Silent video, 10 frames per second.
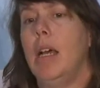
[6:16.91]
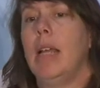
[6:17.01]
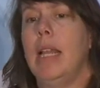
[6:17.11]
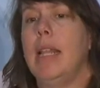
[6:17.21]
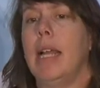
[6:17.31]

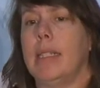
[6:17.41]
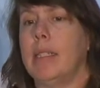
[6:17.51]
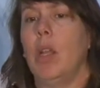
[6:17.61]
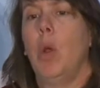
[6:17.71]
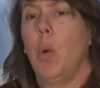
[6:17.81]
and
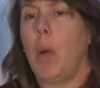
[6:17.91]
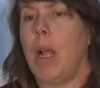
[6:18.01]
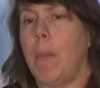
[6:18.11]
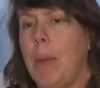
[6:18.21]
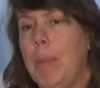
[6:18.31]
that's
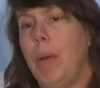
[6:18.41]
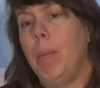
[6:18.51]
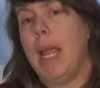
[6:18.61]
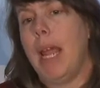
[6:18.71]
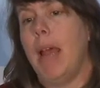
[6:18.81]
where people
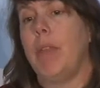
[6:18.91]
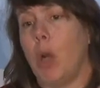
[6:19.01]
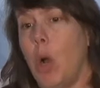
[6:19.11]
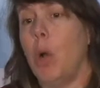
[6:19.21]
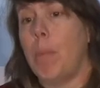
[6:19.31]
may have
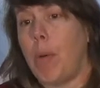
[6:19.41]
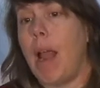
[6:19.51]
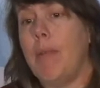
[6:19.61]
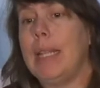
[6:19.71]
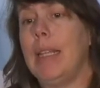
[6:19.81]
their own
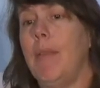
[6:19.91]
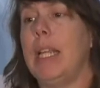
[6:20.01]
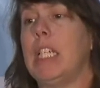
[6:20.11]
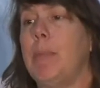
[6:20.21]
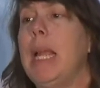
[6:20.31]
private
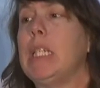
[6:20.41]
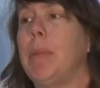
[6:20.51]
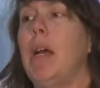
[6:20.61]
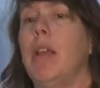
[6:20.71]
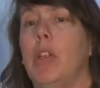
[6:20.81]
living space,
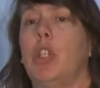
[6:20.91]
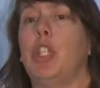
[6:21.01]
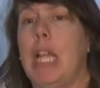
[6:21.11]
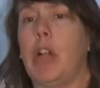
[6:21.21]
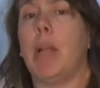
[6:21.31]
but other
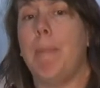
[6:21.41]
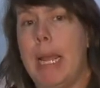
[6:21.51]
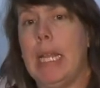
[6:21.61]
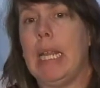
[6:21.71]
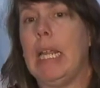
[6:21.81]
shared
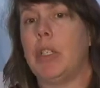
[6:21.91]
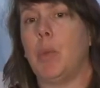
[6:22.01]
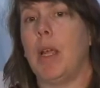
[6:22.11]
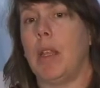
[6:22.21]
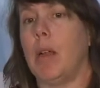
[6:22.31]
amenities,
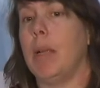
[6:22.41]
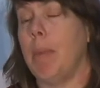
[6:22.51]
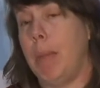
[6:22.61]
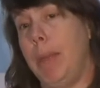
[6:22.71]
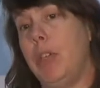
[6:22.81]
whether it
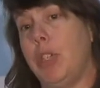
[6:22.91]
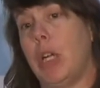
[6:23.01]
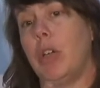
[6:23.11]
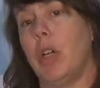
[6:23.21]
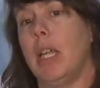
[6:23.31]
might be
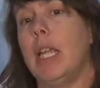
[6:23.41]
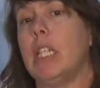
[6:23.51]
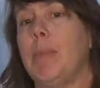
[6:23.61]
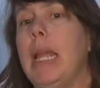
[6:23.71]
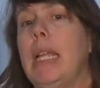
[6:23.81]
shared cooking
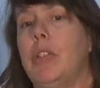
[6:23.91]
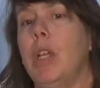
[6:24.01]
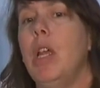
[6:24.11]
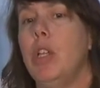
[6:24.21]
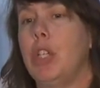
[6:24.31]

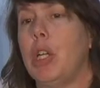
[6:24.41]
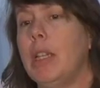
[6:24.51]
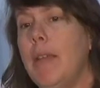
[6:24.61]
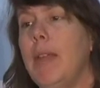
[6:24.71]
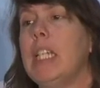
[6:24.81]
space, shared
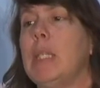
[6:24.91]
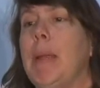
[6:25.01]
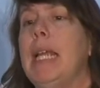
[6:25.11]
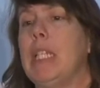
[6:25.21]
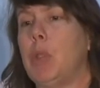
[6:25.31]
living
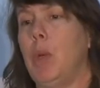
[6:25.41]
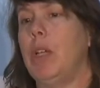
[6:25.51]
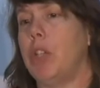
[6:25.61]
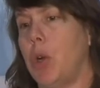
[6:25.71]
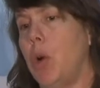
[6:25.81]
space, as well
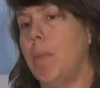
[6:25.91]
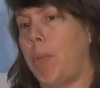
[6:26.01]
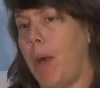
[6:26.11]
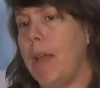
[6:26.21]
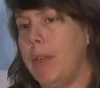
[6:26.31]
as their own
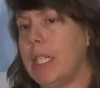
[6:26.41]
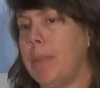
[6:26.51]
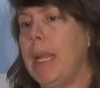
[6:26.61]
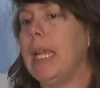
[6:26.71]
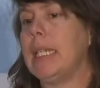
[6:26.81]
private
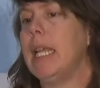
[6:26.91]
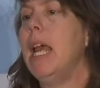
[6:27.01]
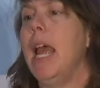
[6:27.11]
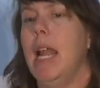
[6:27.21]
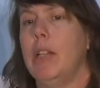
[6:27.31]

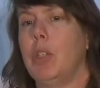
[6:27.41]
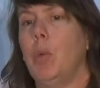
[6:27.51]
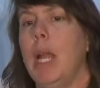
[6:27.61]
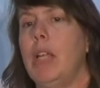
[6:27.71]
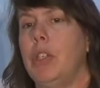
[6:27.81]
space. And it's a
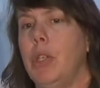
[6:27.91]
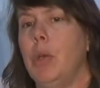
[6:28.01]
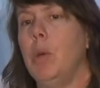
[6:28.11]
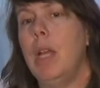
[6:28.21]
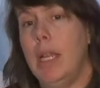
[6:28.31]
way
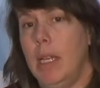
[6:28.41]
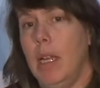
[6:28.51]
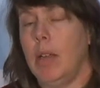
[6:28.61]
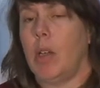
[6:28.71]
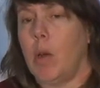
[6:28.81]
to
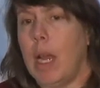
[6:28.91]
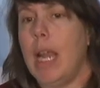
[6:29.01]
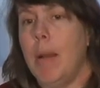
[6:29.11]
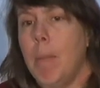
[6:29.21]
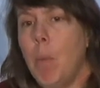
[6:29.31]

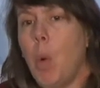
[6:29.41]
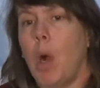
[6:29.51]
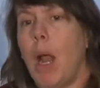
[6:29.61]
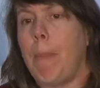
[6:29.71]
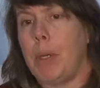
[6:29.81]
create
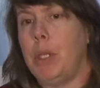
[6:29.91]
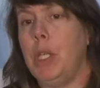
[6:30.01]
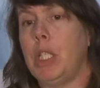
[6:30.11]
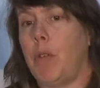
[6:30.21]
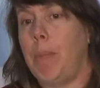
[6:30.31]
more
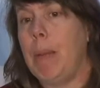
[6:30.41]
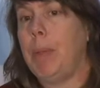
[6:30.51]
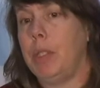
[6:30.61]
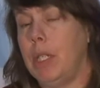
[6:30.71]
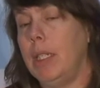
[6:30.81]
opportunities for
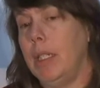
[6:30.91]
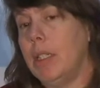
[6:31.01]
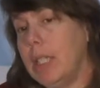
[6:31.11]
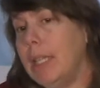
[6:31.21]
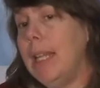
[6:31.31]
people to
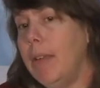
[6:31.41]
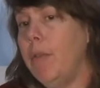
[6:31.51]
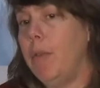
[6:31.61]
live